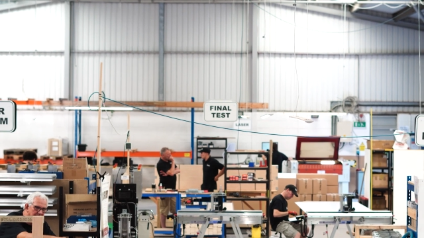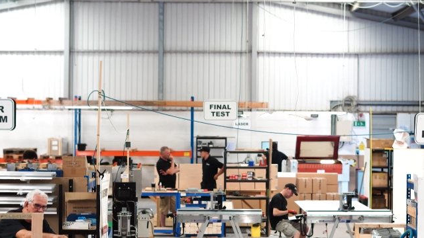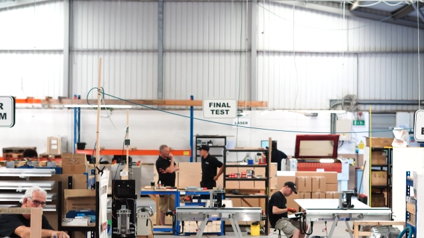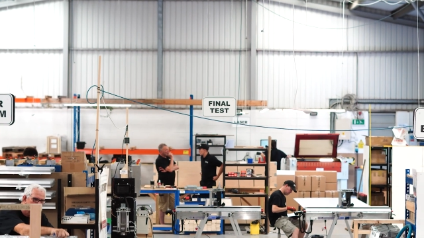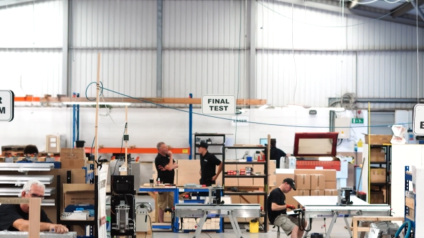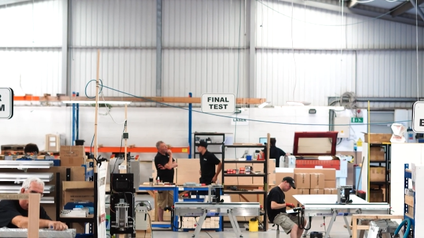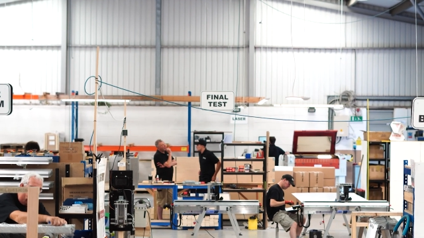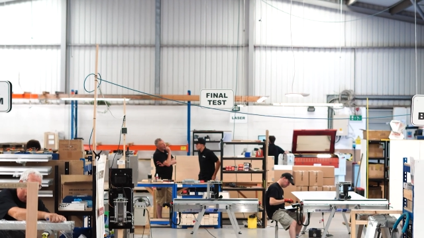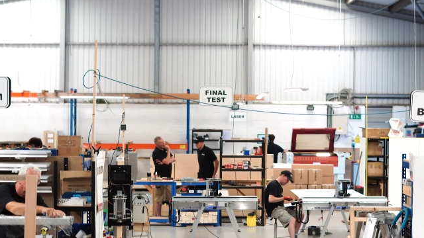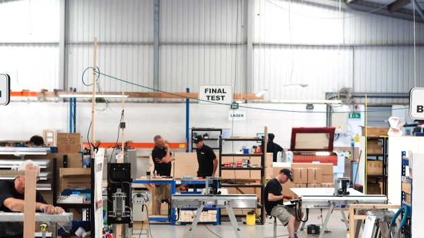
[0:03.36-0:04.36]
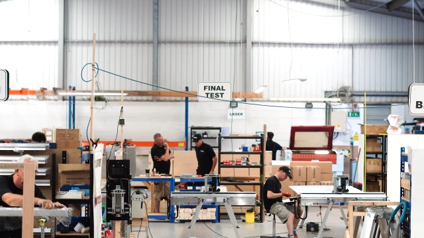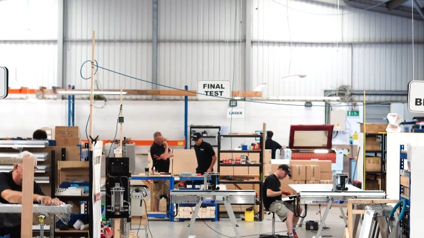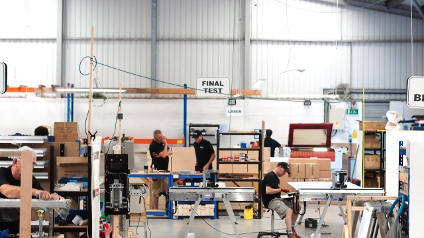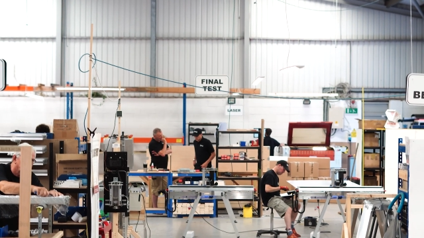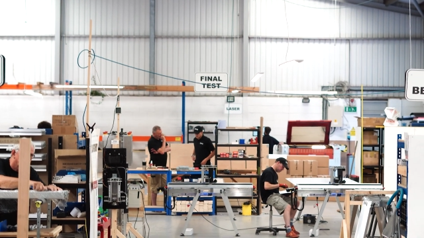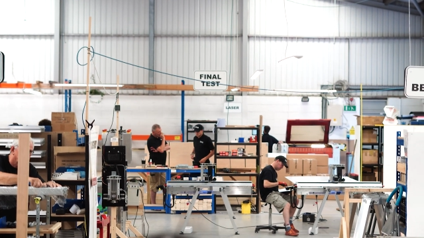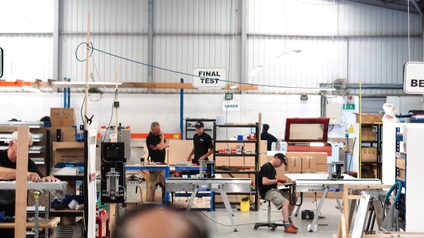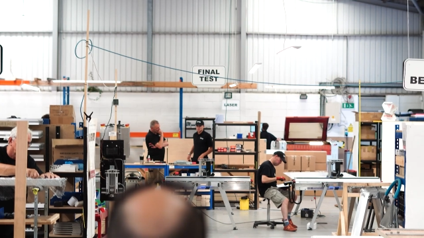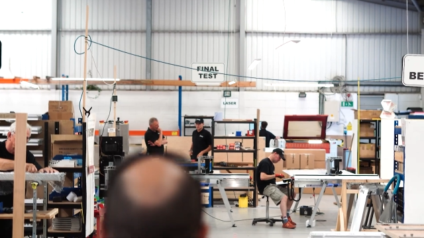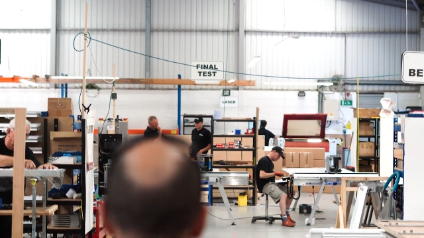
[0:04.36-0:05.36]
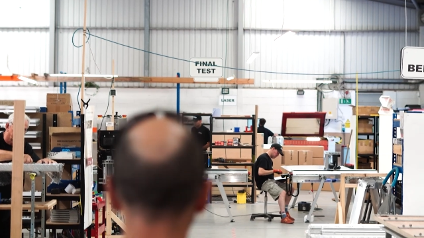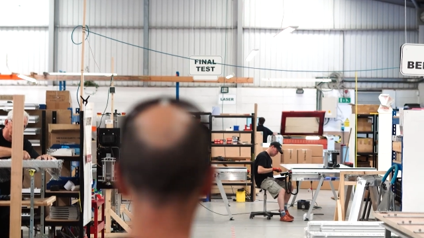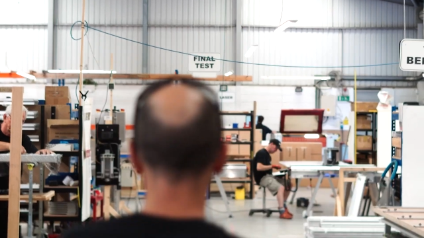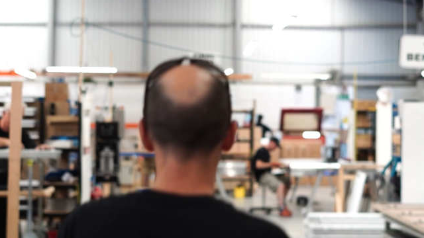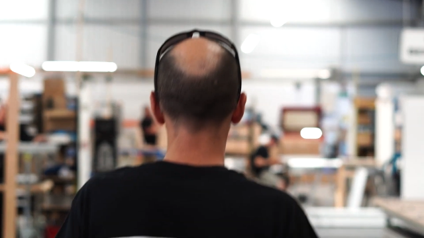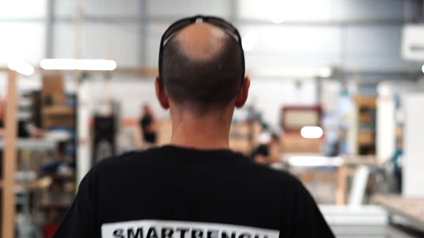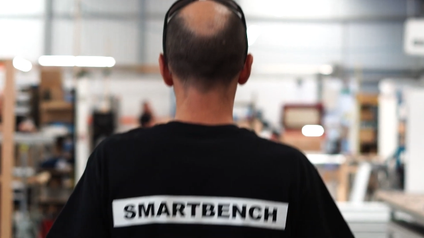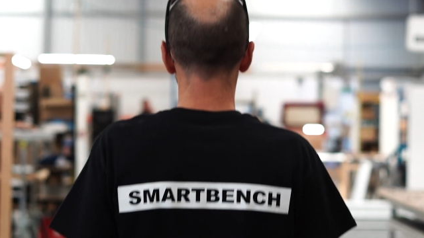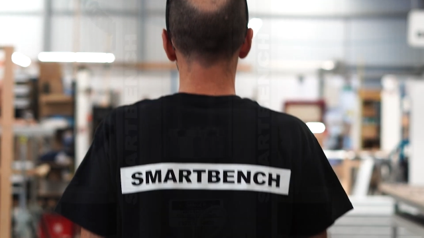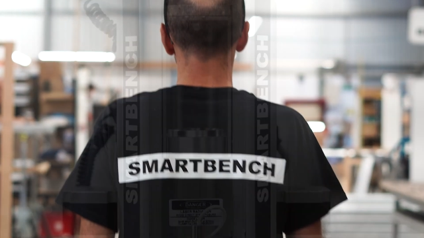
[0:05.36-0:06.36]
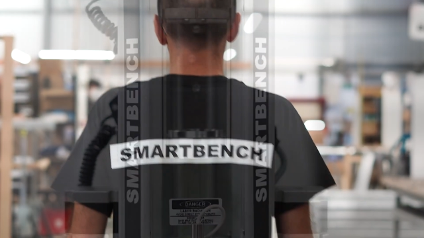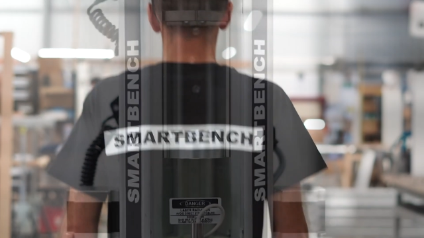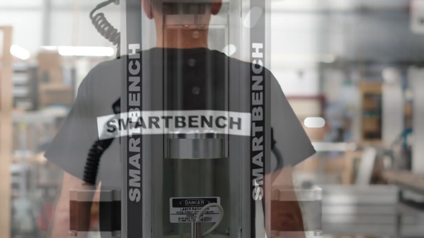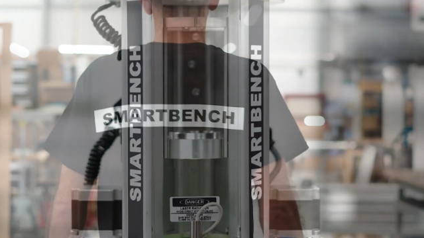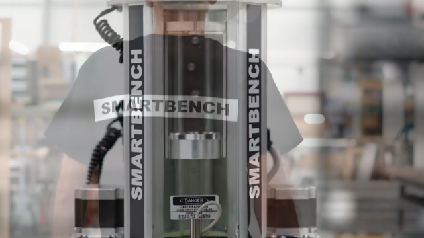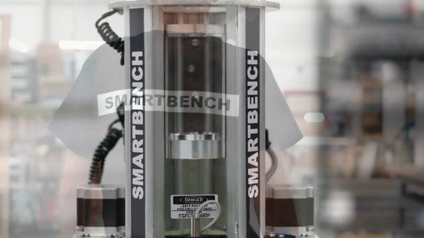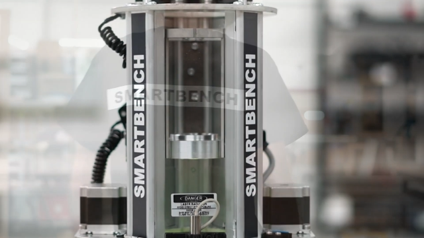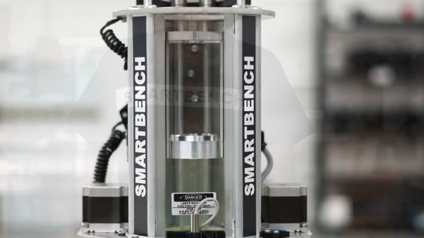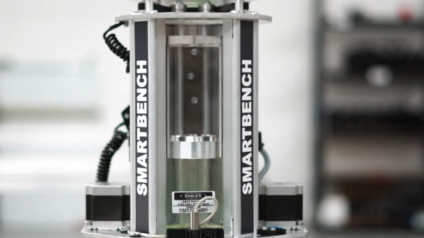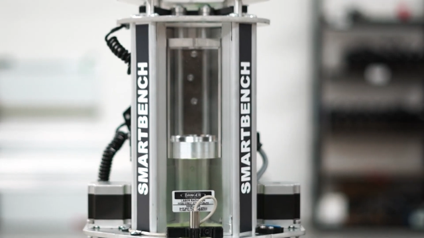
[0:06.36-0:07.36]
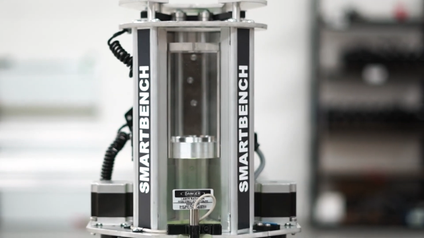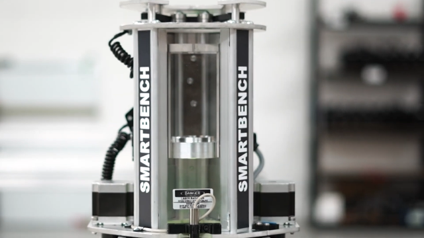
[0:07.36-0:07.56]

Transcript: (no speaker visible)